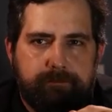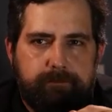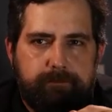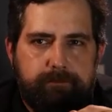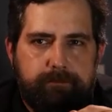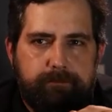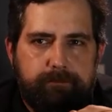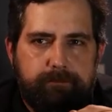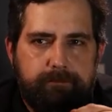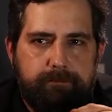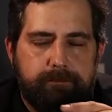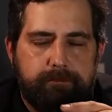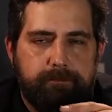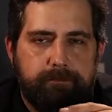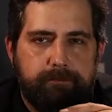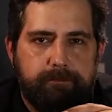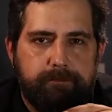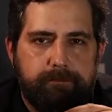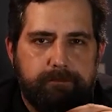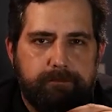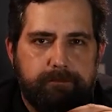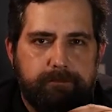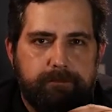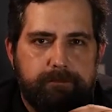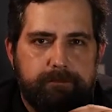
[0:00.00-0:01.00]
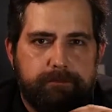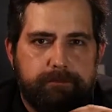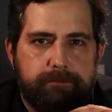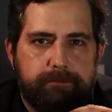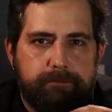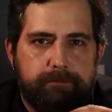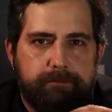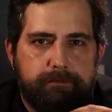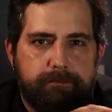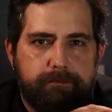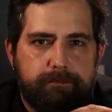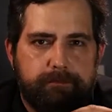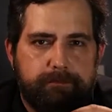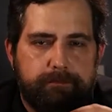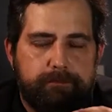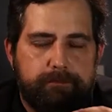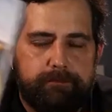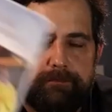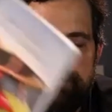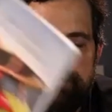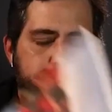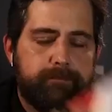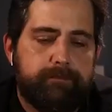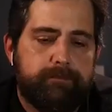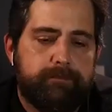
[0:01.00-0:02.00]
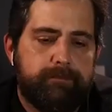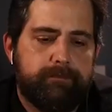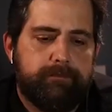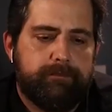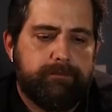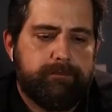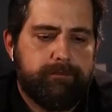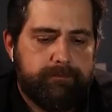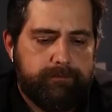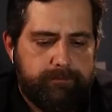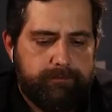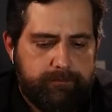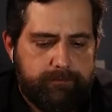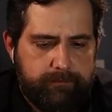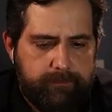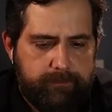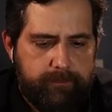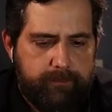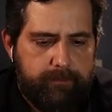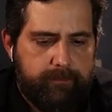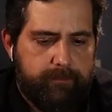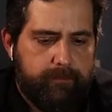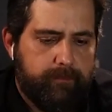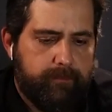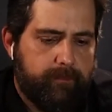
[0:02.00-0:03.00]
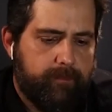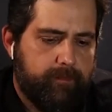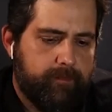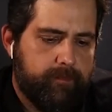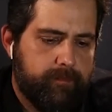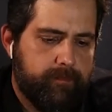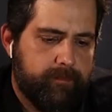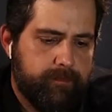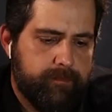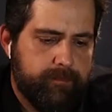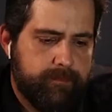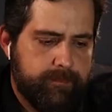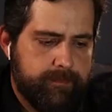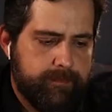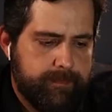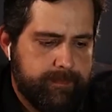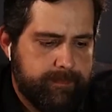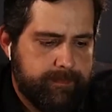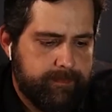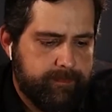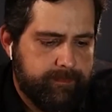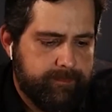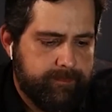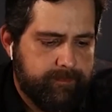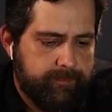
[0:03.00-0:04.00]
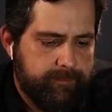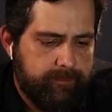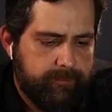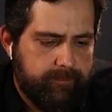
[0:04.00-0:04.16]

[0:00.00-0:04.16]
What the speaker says: (not speaking)